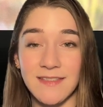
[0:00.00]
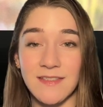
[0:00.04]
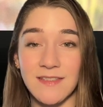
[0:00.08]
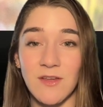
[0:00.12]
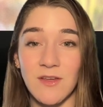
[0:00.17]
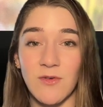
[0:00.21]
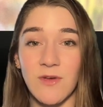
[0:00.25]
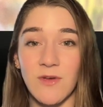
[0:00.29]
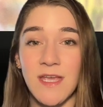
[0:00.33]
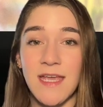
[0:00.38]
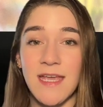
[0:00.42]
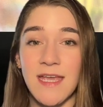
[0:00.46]

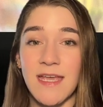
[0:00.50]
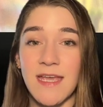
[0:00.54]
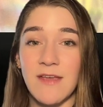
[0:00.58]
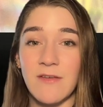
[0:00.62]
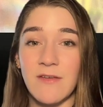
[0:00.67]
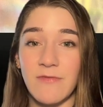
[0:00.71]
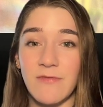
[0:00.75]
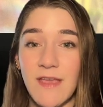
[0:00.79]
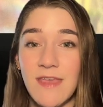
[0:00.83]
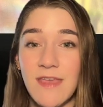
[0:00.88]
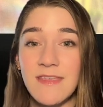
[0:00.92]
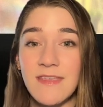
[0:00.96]
So
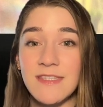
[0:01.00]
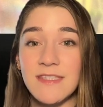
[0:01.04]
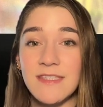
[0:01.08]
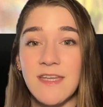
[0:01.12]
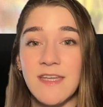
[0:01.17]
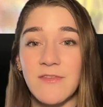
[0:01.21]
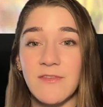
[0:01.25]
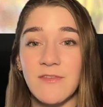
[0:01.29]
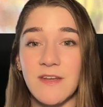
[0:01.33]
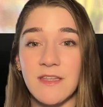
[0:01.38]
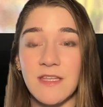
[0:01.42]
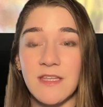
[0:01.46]
Faith is
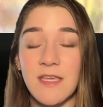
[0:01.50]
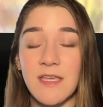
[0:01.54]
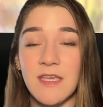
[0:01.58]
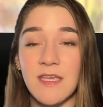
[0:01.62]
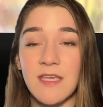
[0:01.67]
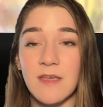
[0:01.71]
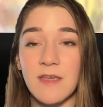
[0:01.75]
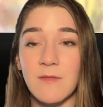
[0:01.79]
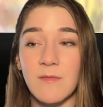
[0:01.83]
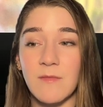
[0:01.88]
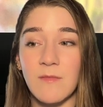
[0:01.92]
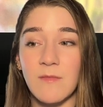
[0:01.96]

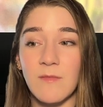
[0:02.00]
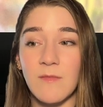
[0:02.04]
definitely